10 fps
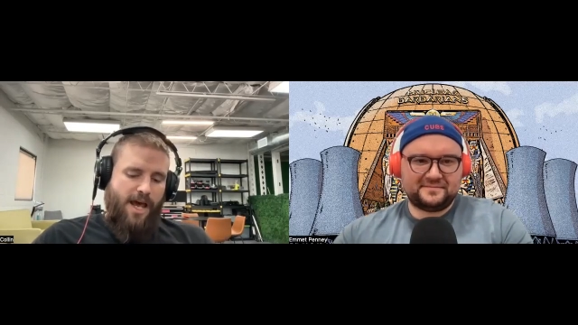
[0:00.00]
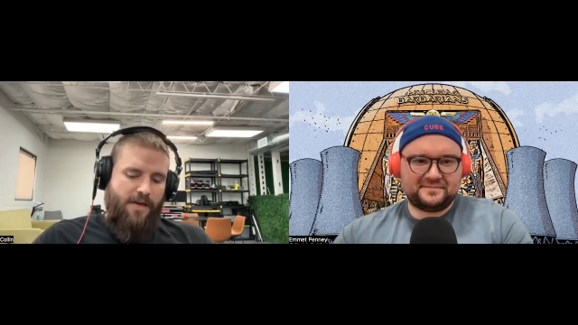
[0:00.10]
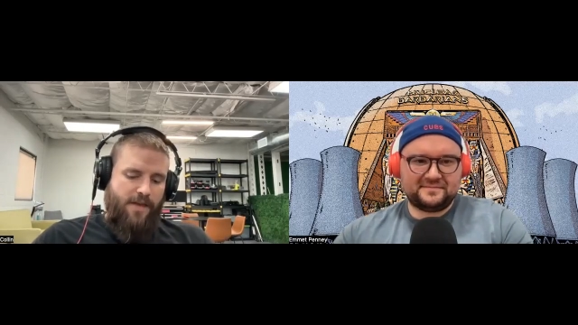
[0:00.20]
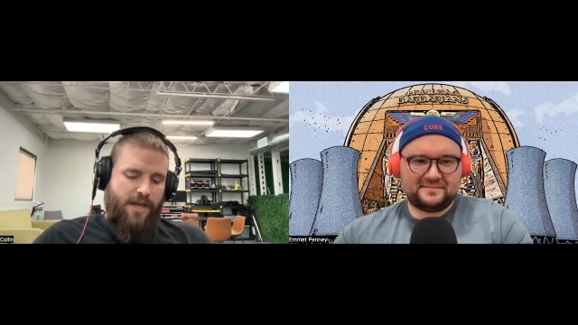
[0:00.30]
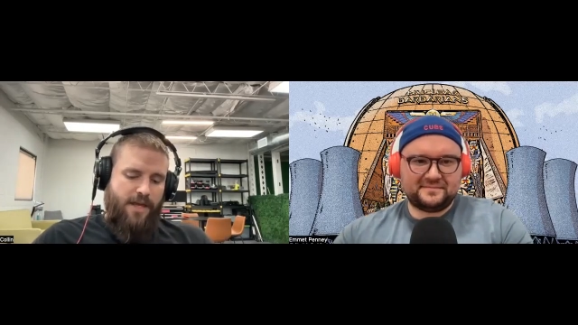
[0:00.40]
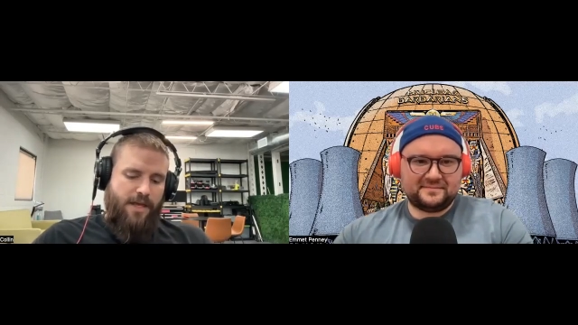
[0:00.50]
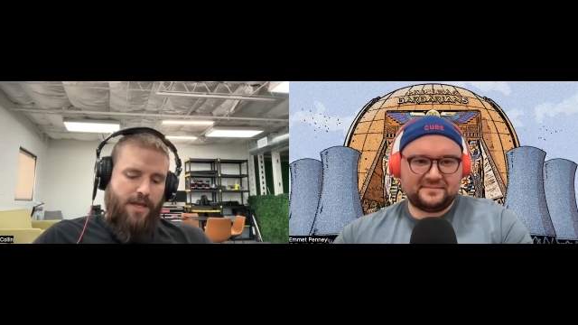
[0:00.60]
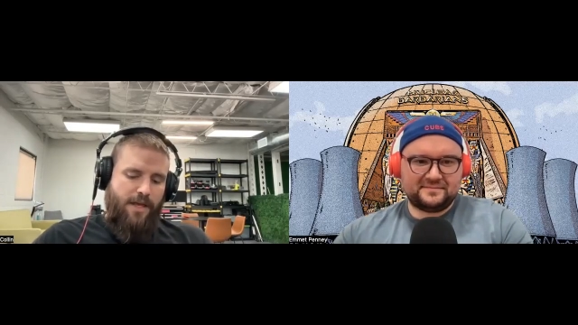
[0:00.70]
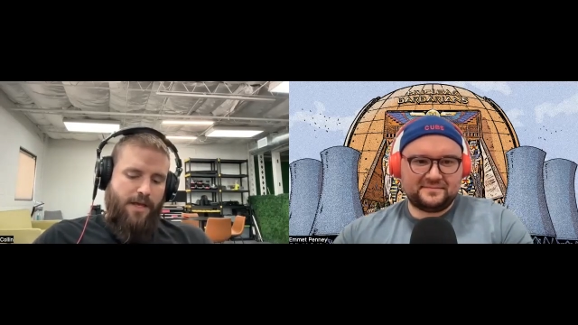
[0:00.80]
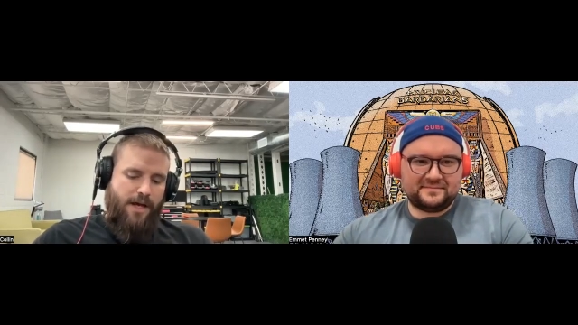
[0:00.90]
Speaker 1: And
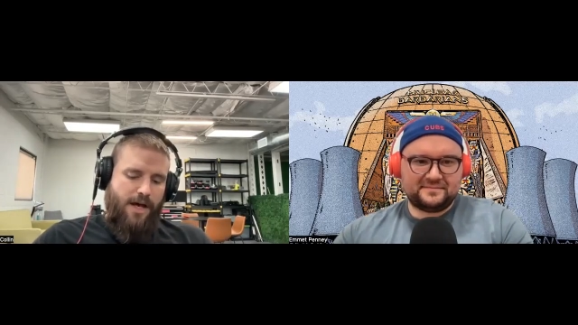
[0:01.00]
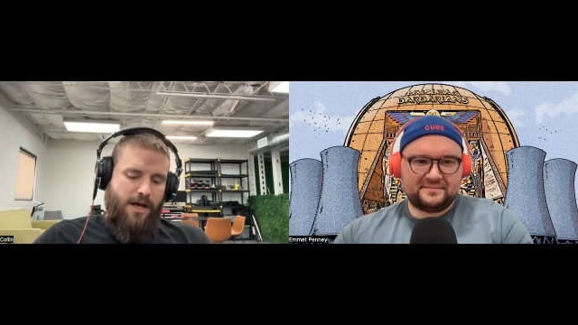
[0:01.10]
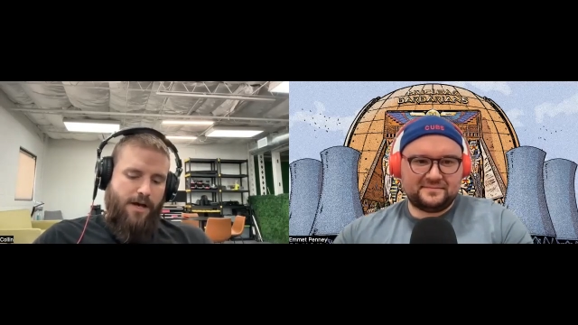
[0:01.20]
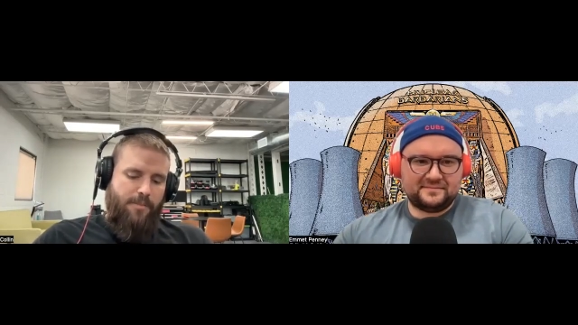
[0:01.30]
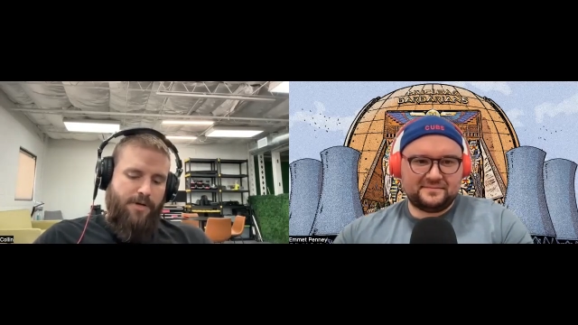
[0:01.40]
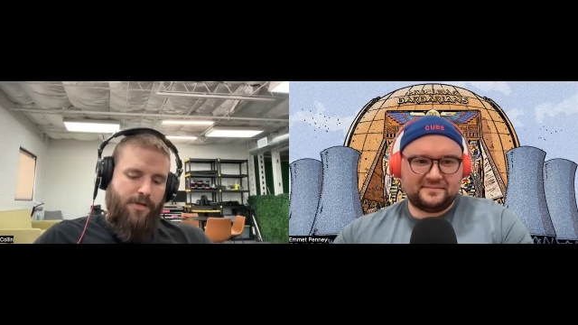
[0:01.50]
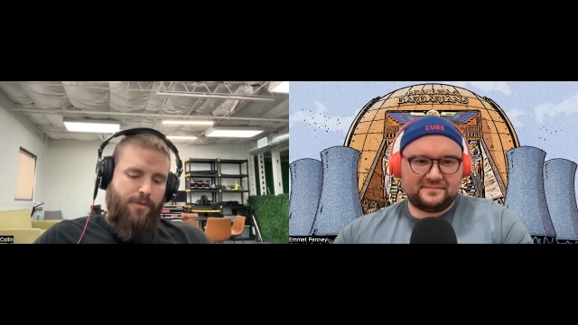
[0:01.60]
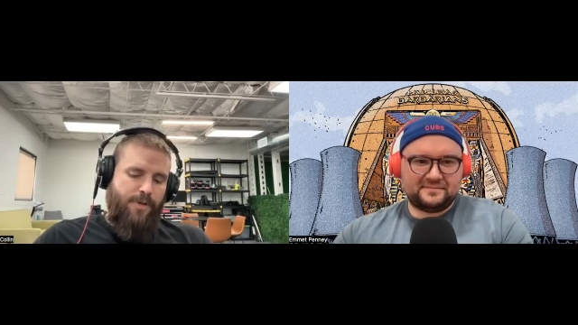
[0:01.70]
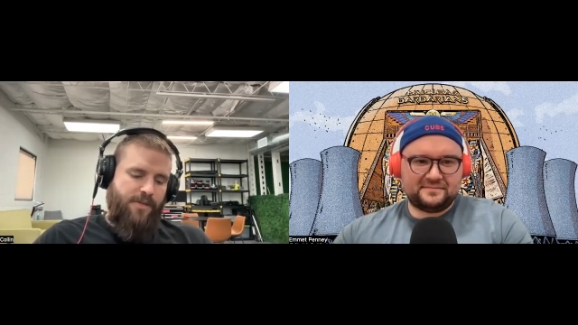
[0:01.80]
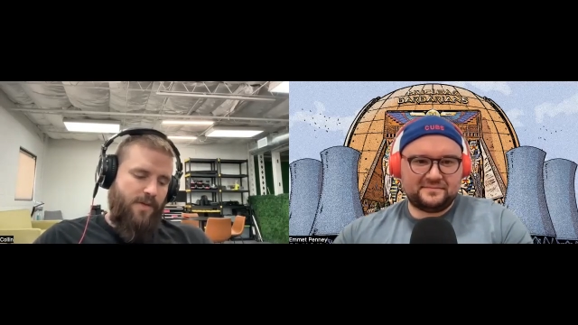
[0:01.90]
then um, another
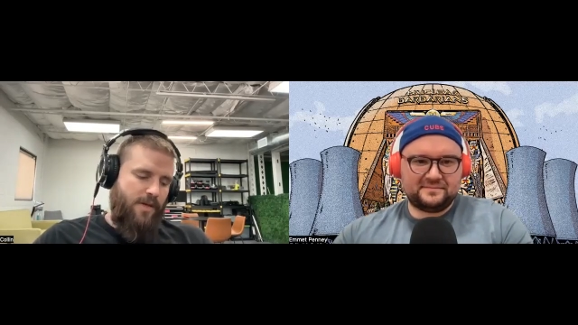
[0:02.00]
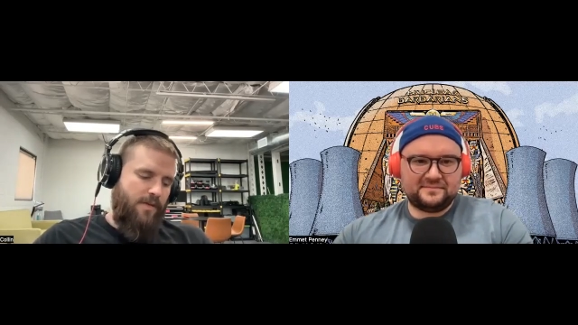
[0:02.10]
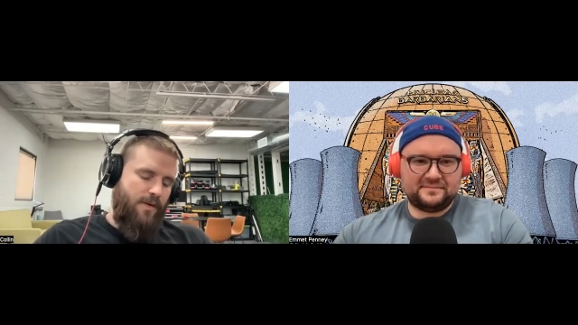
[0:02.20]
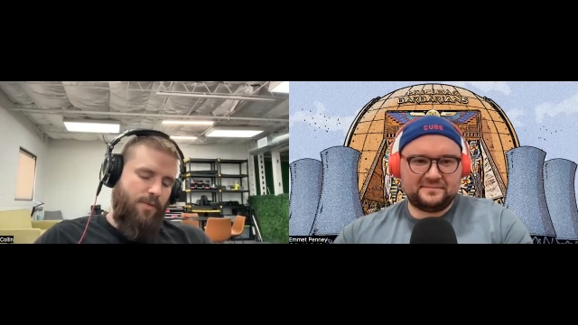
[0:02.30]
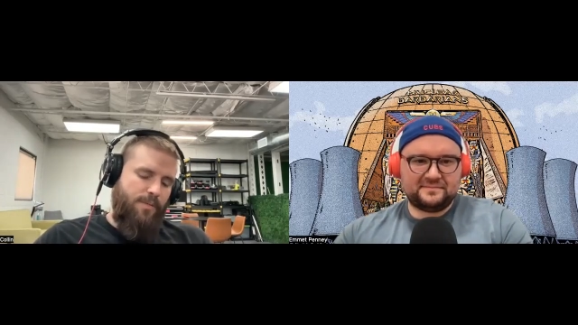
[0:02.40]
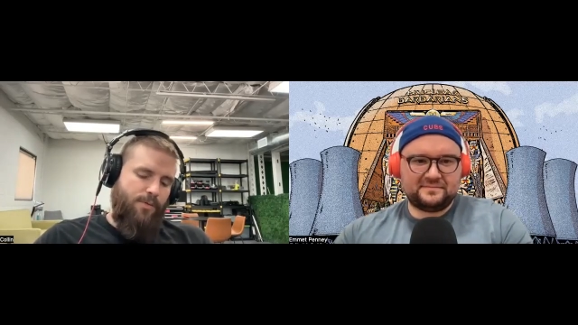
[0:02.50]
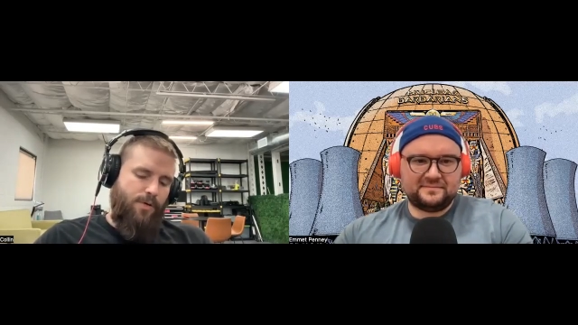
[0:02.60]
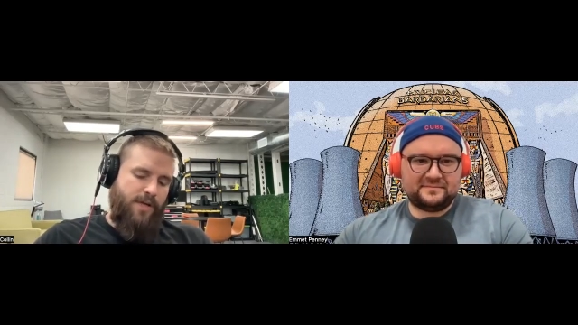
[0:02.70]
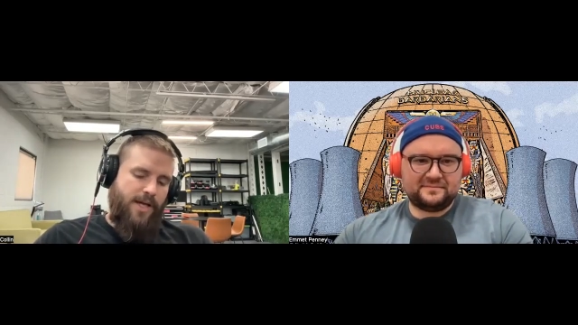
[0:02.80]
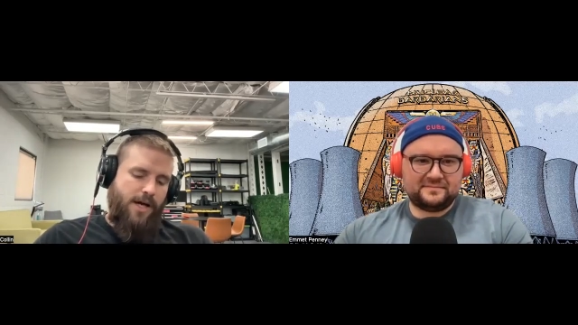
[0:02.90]
big thing that we've been
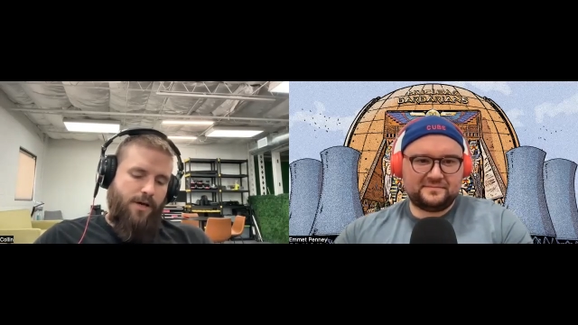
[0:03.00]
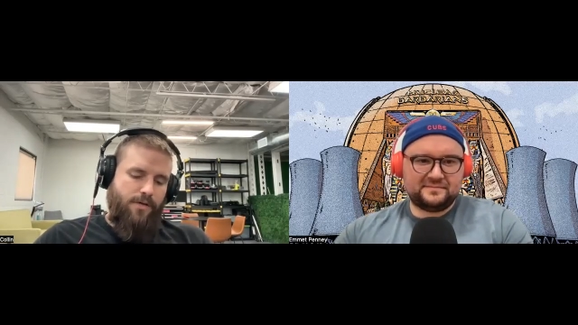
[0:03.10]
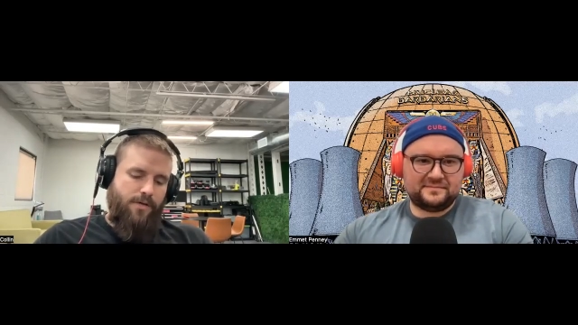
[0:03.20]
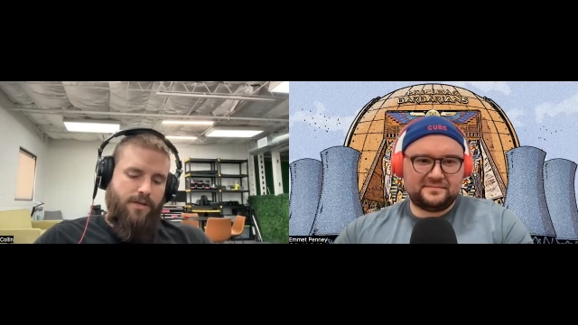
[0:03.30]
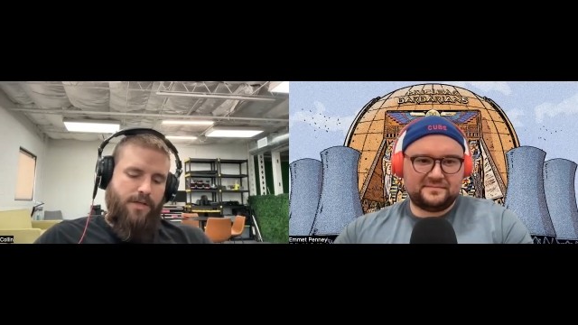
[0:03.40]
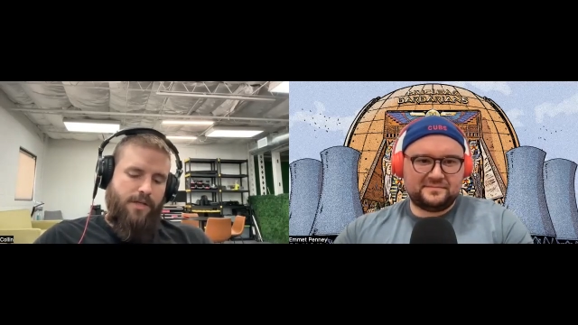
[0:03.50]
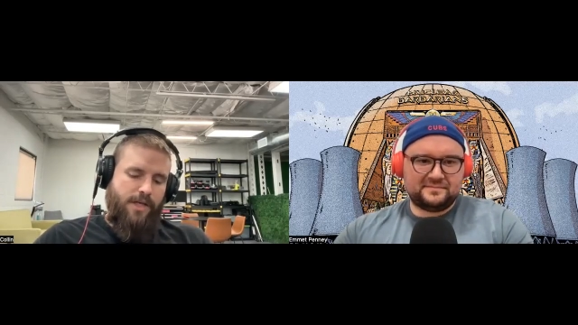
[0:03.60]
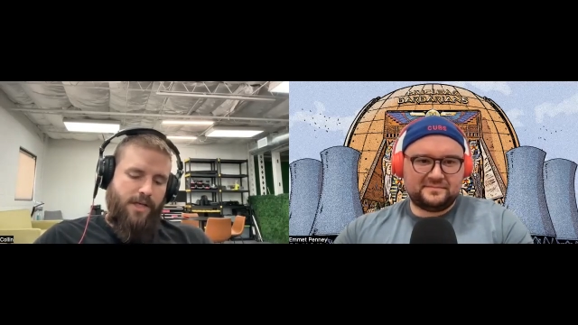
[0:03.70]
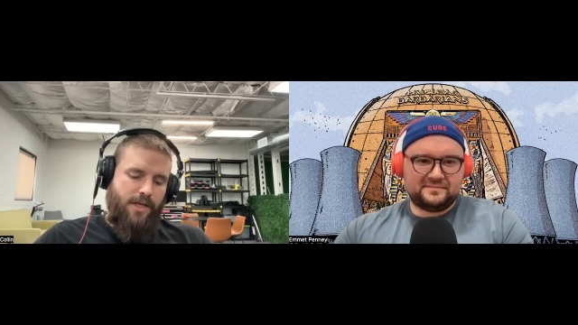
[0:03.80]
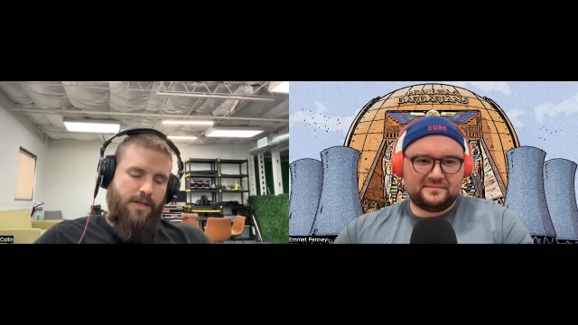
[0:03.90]
rolling out lately
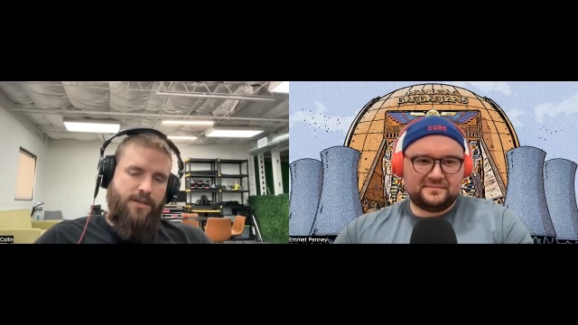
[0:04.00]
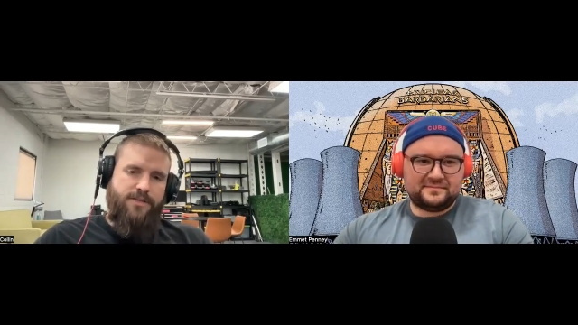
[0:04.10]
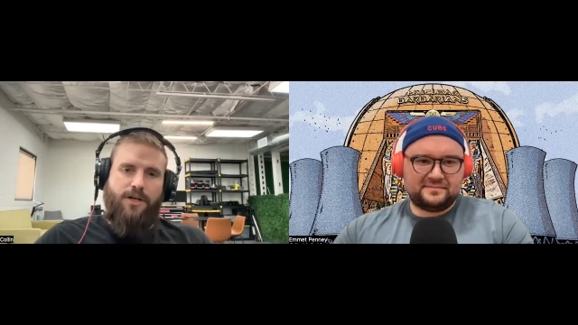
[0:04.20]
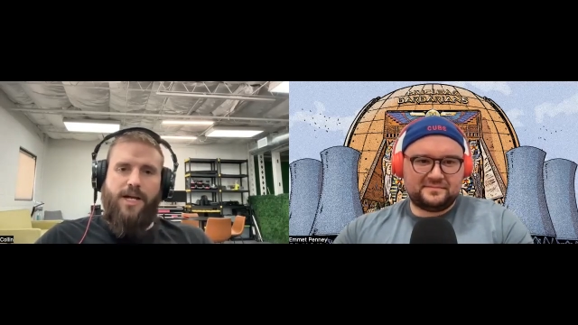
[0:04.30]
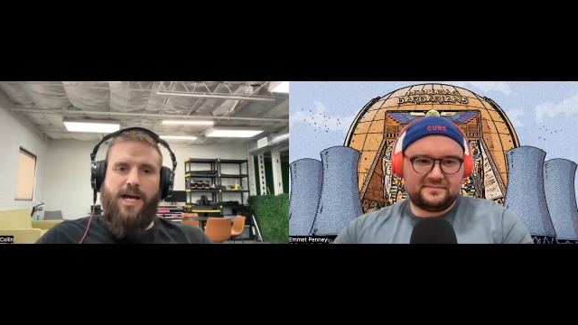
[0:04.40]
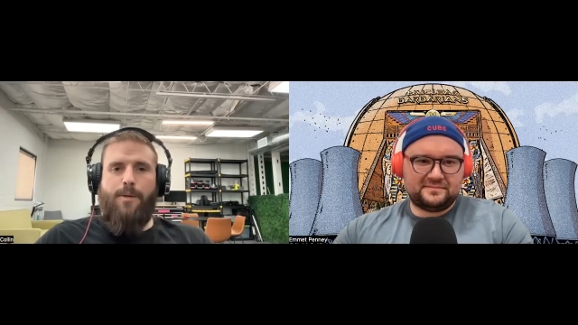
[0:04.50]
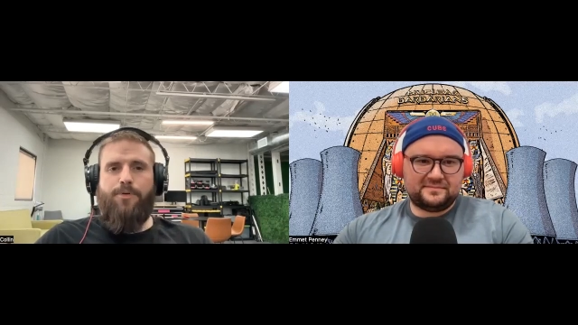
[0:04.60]
is our app,